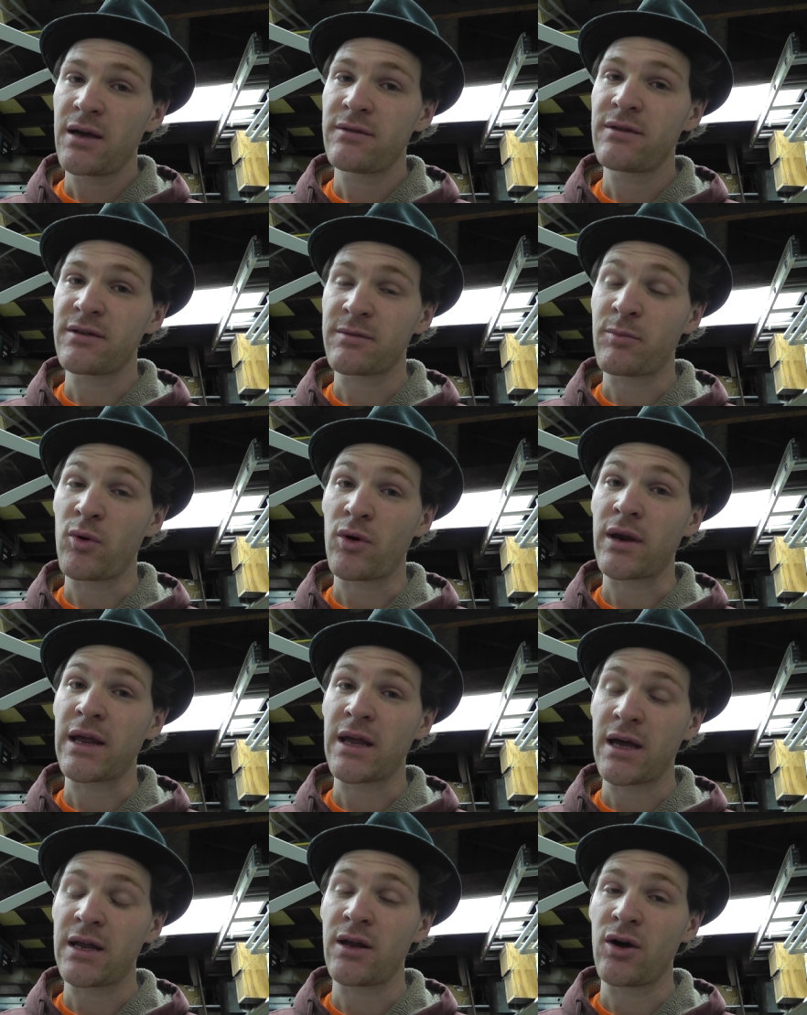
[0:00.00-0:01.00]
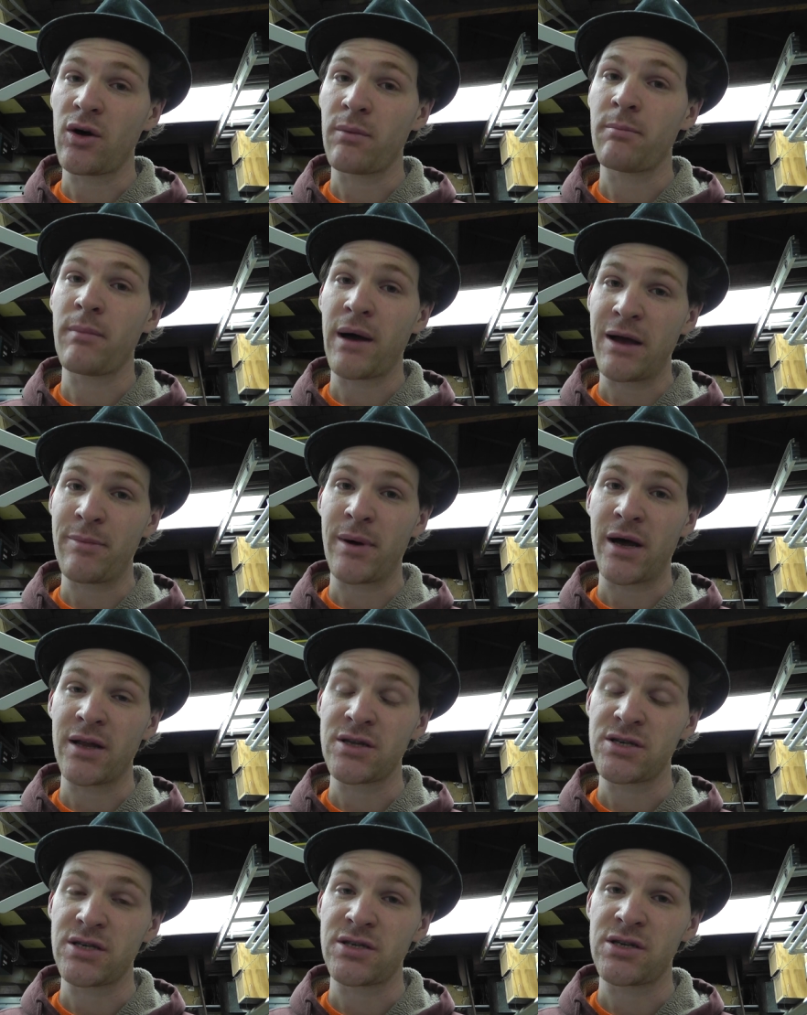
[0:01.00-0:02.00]
Disappointing, I know. My
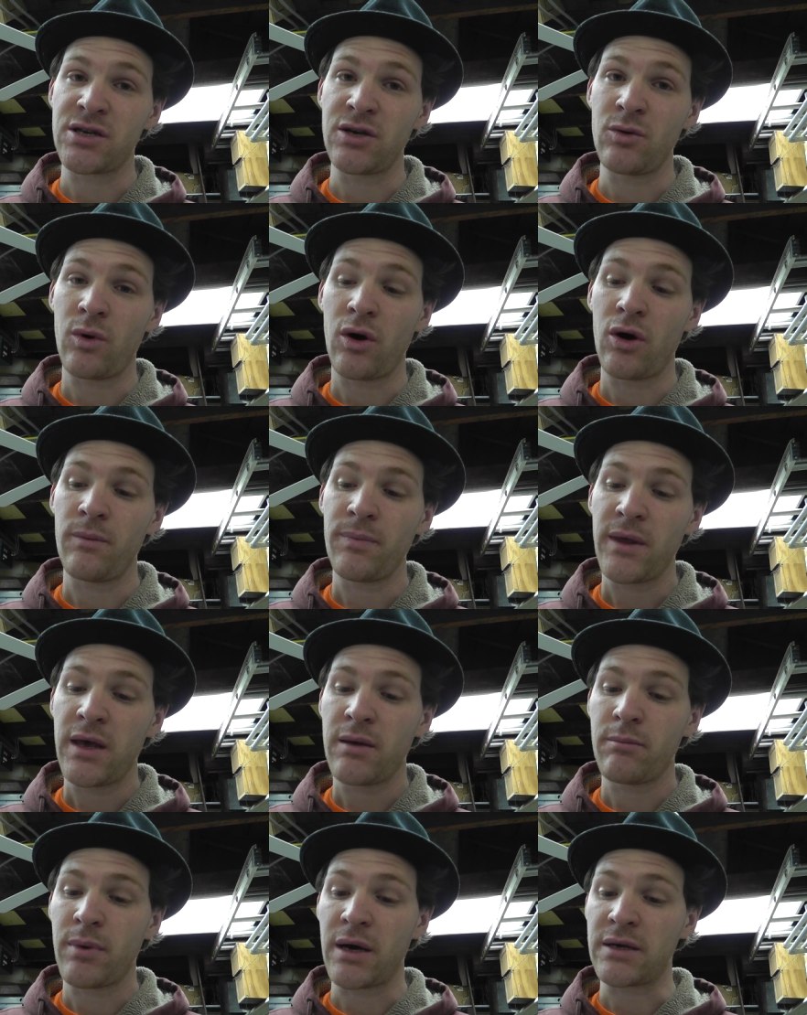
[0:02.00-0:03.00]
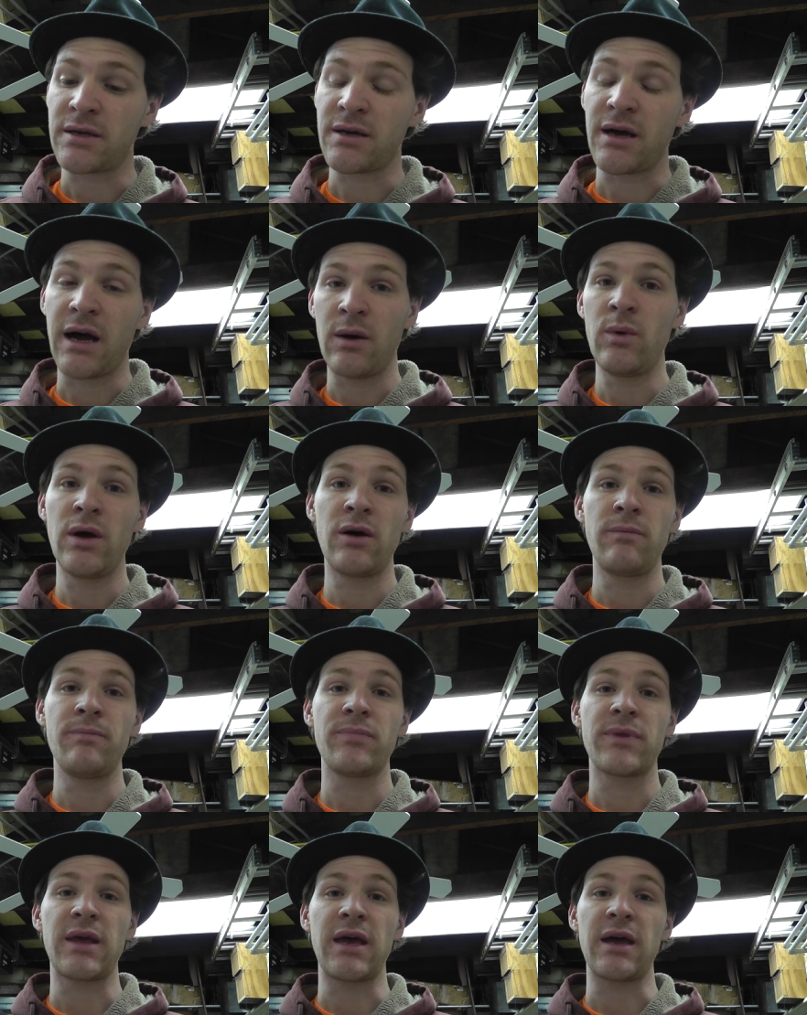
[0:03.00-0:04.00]
apologies to you all. But uh, I will,
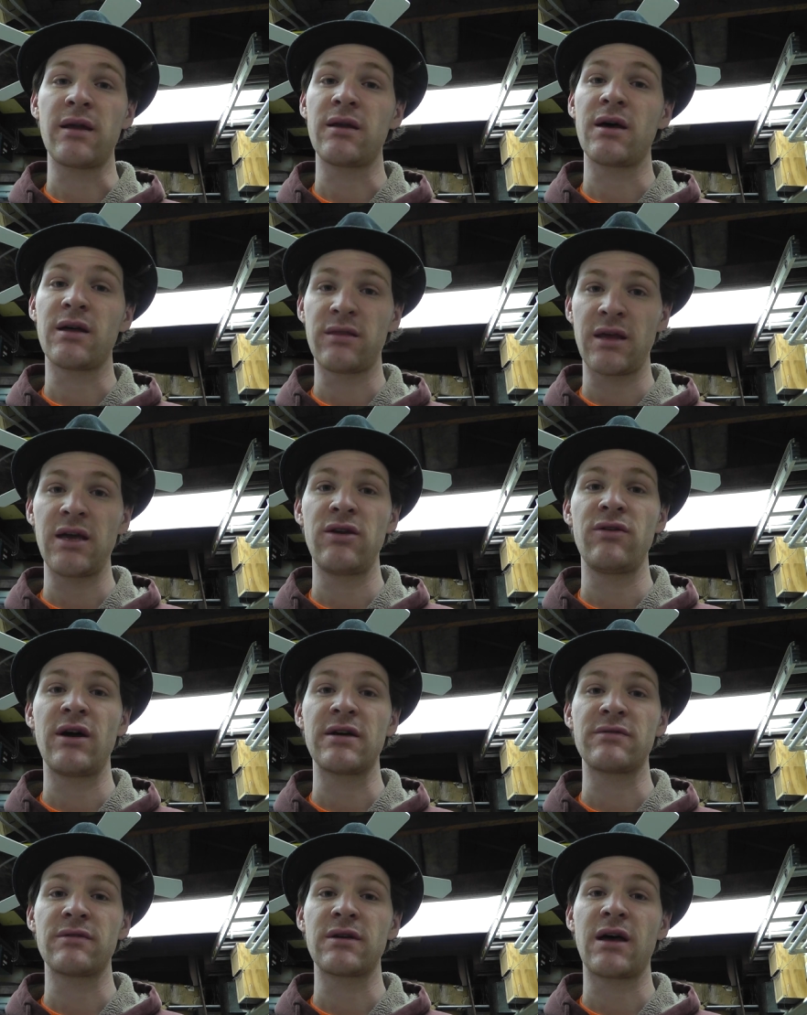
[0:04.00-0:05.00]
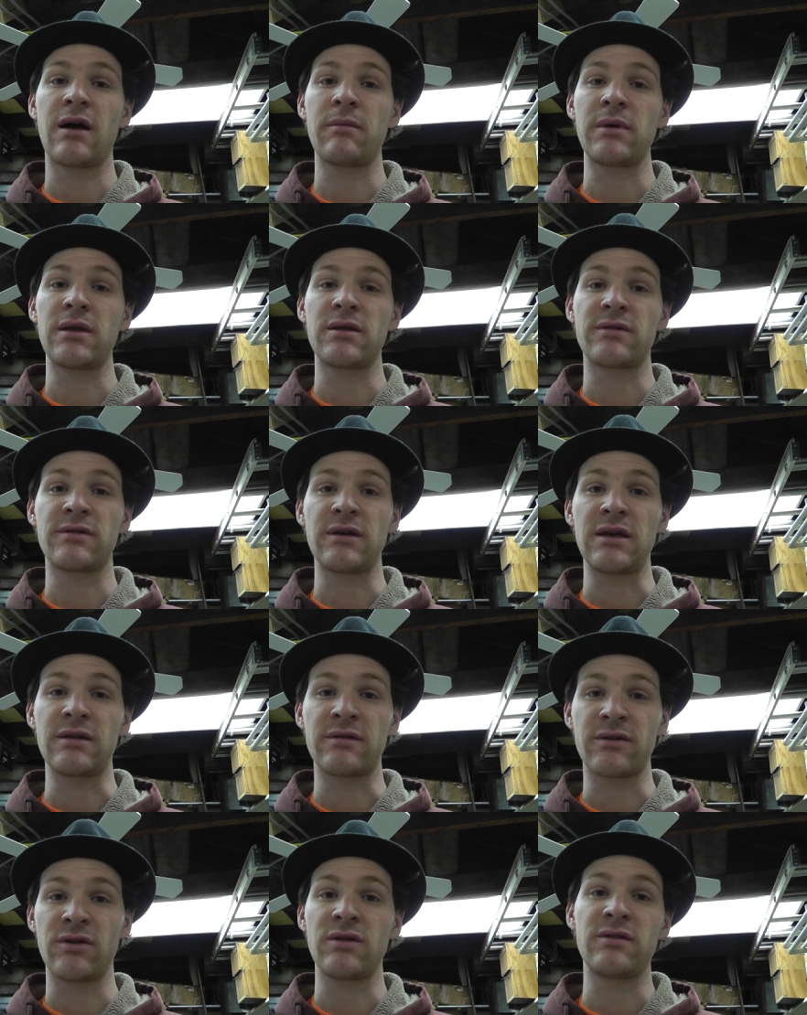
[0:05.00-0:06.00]
and uh, thank you guys for the comments.
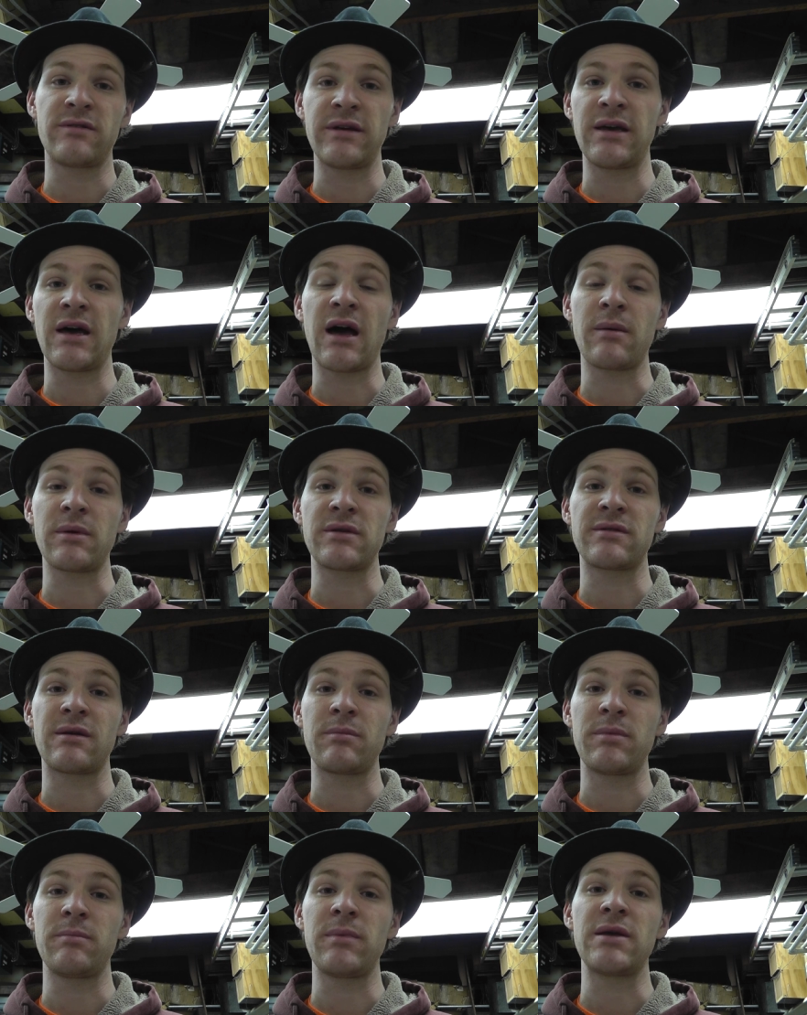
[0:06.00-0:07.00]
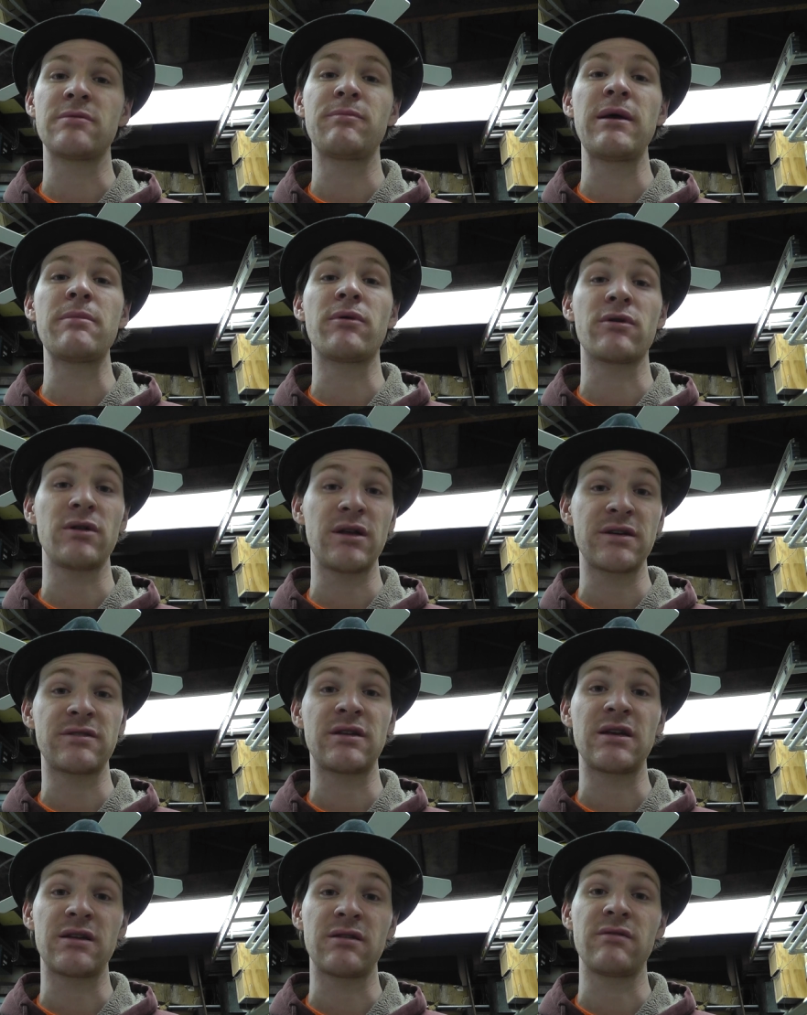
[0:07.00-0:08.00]
It's good to see comments. That means people are
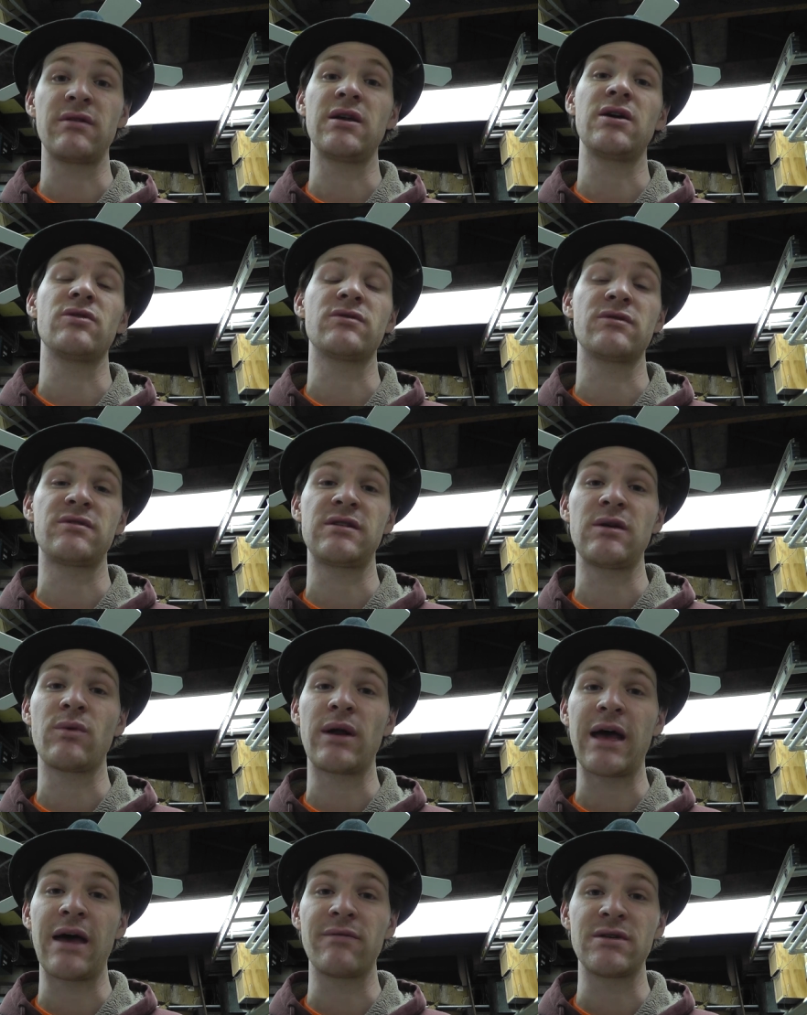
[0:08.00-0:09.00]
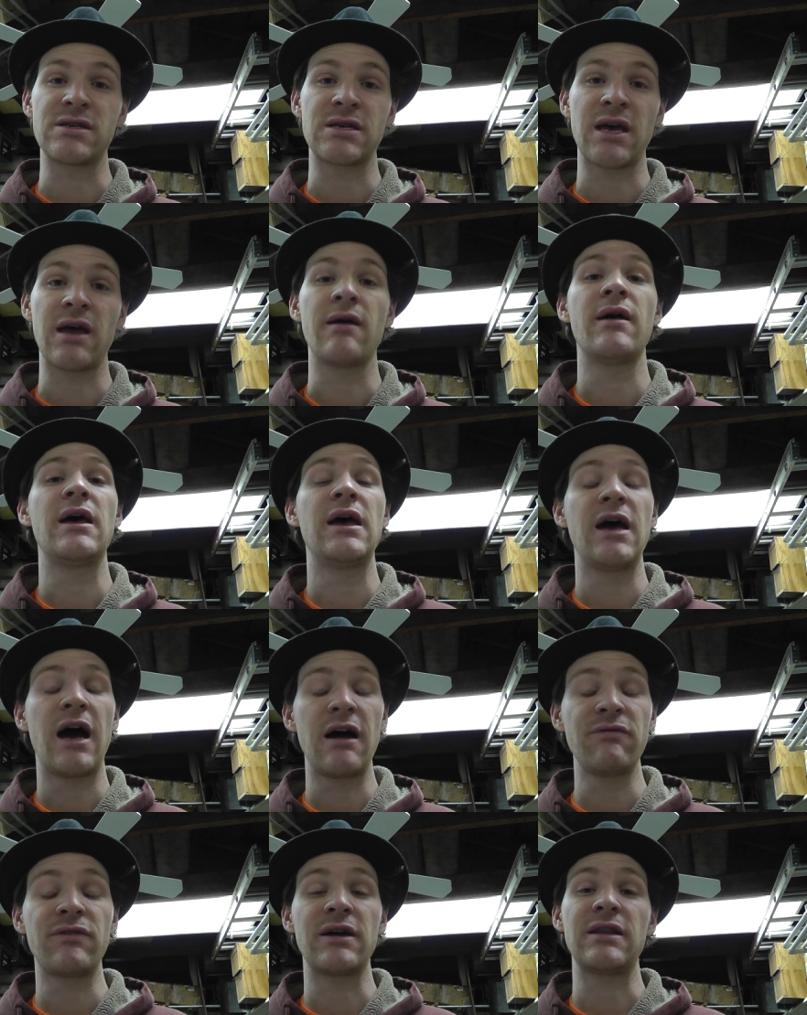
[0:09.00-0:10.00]
listening to the videos and seeing what I have to say.
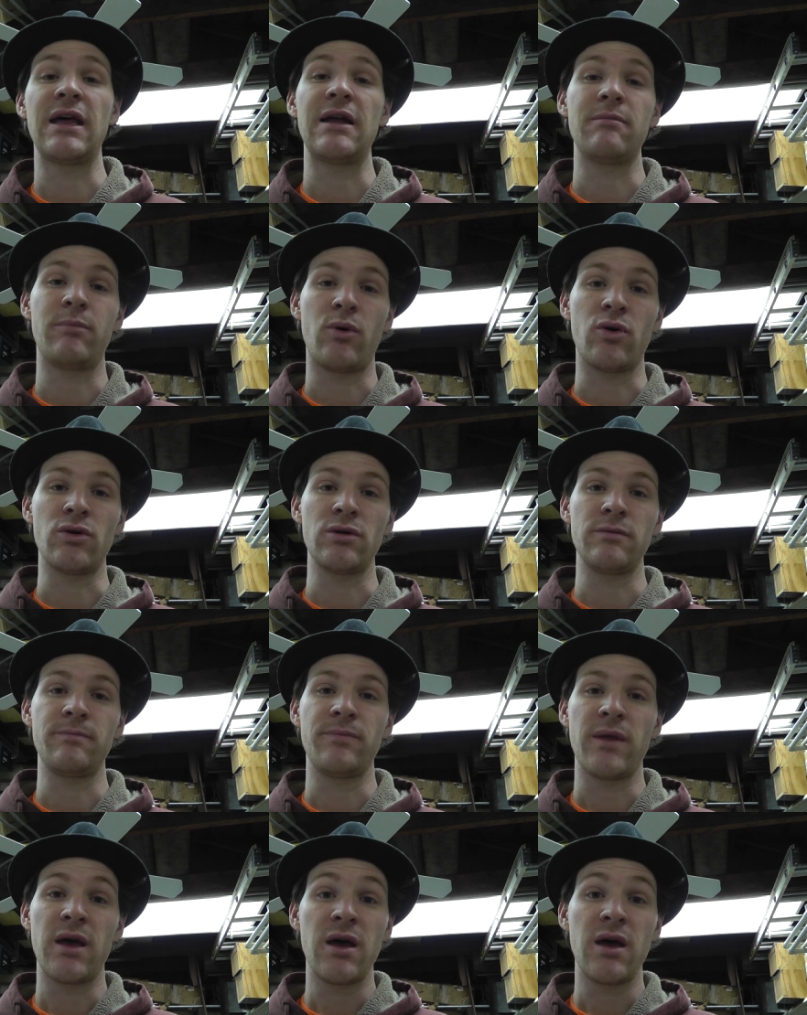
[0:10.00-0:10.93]
I find that important.